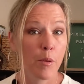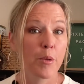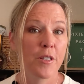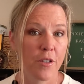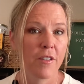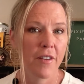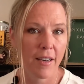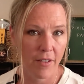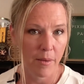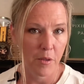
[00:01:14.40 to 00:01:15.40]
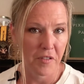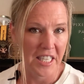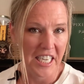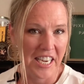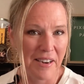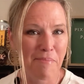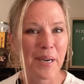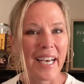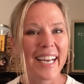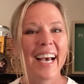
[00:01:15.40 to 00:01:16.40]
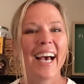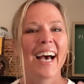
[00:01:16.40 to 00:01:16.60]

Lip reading: board certified family physician, but